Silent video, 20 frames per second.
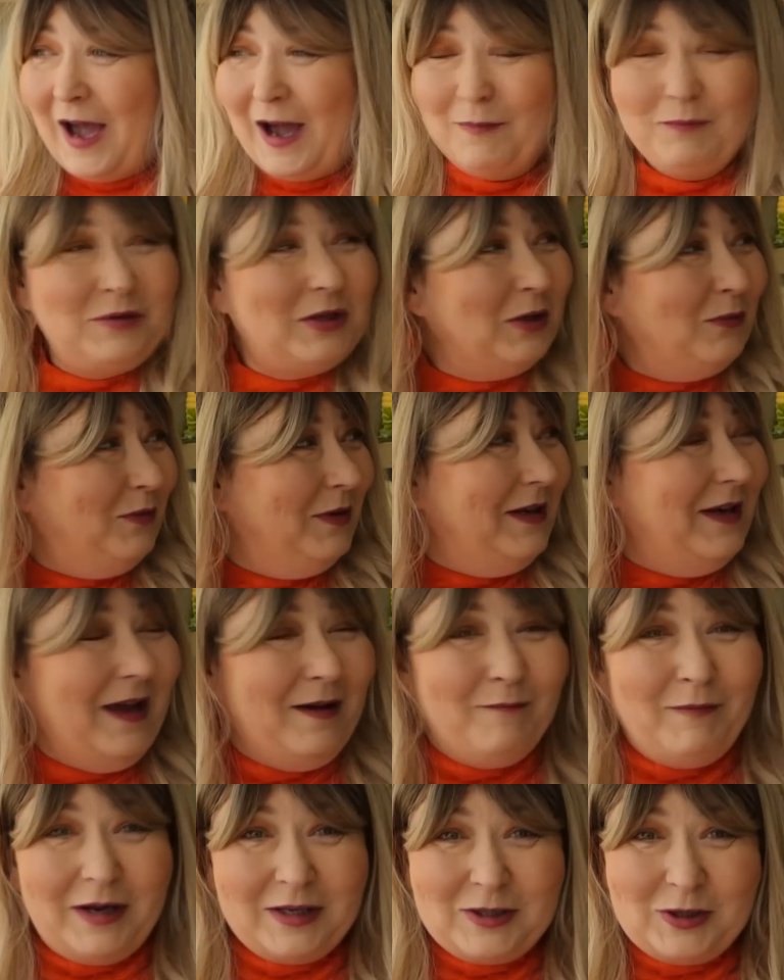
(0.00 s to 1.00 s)
I'm doing
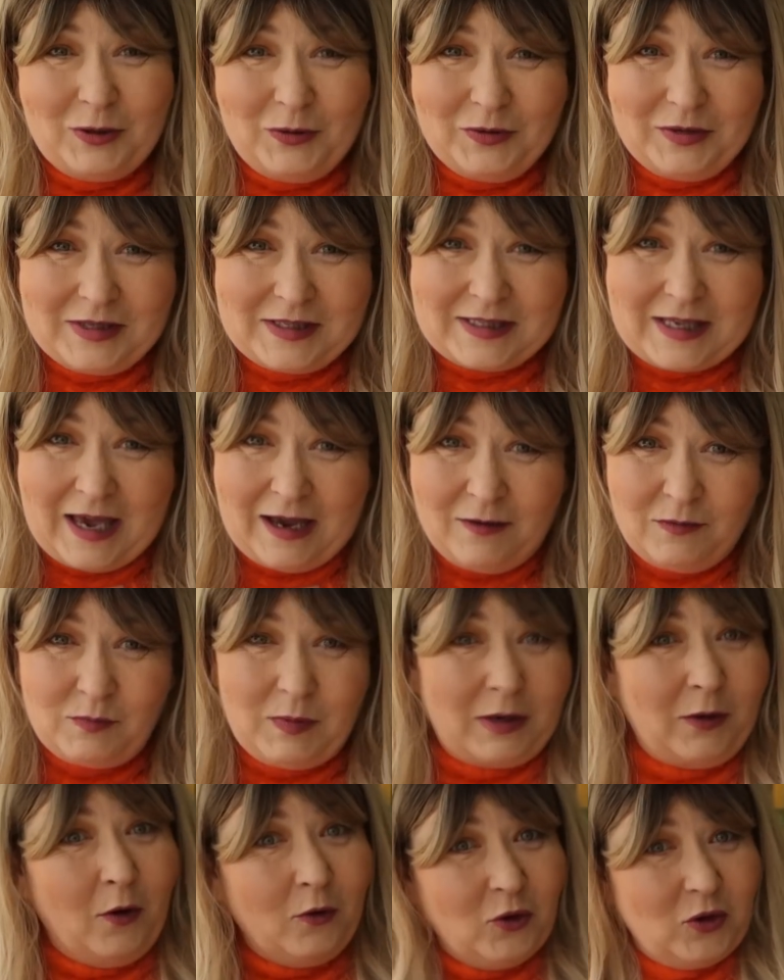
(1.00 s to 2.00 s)
my daughter's house,
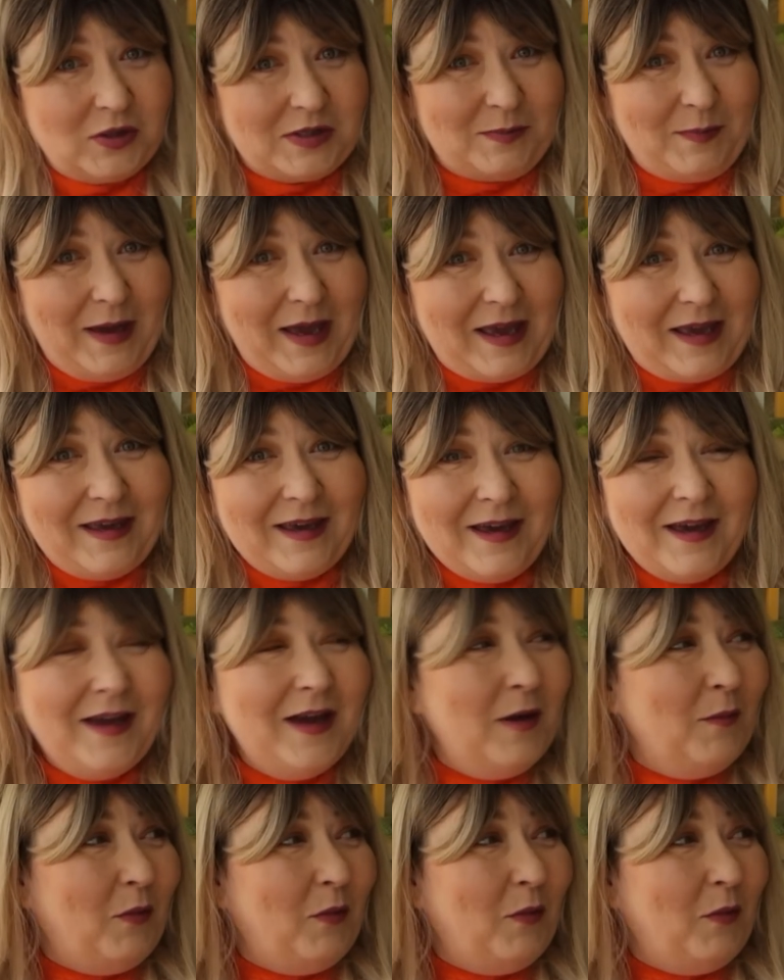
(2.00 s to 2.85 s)
well, not just me,